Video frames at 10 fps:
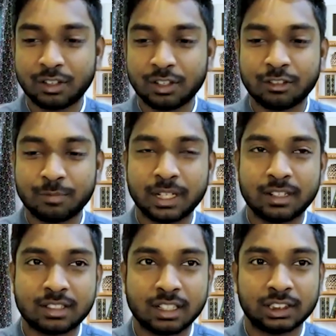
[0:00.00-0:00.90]
of all, you've been
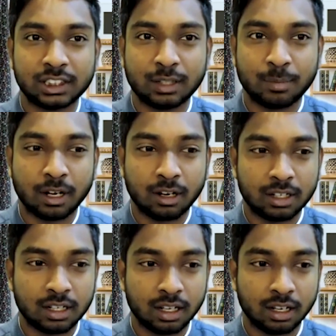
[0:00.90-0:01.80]
researching
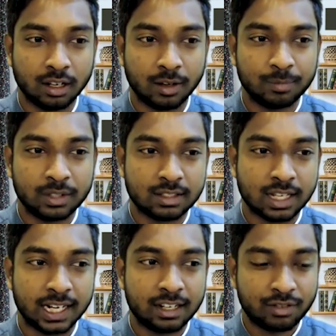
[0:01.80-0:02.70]
about the
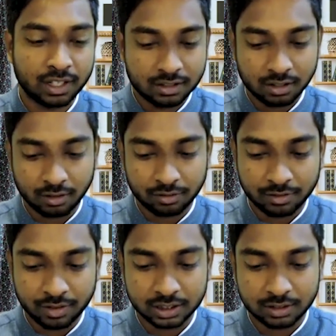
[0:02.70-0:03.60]
side effects of the
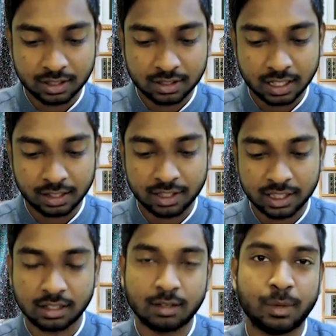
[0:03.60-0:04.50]
festivals that we
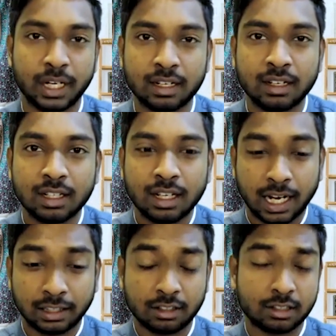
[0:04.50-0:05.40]
celebrate.
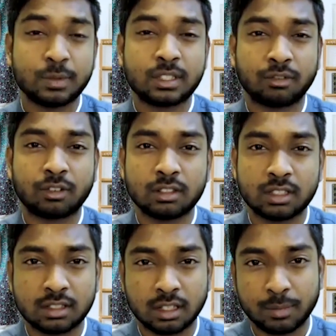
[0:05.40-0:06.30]
And Christmas, of course,
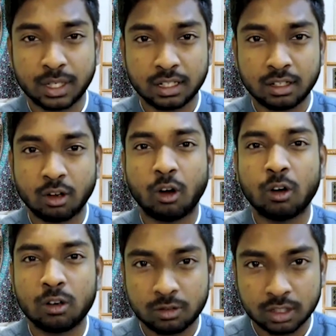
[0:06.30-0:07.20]
is celebrated
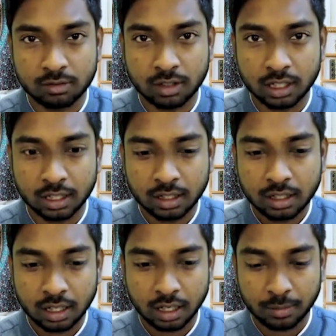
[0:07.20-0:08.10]
all over the world,
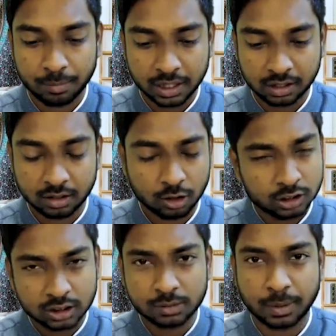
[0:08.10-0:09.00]

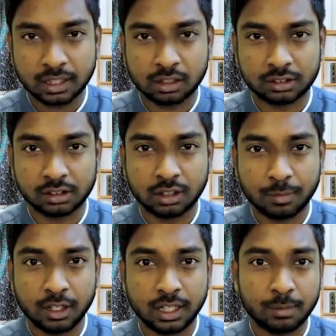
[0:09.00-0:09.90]
not just by the Christian
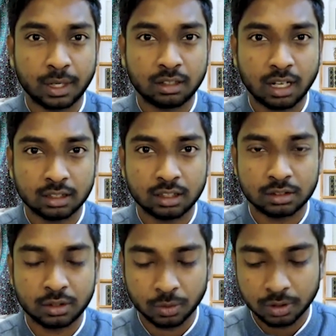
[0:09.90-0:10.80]
community, but others
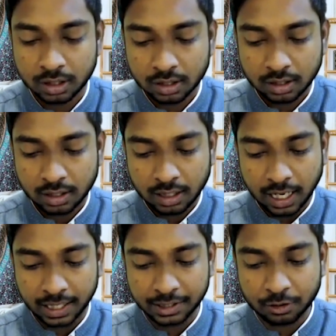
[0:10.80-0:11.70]
too.
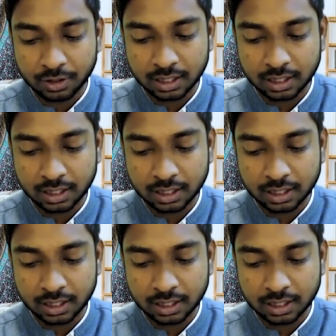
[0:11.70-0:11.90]
And New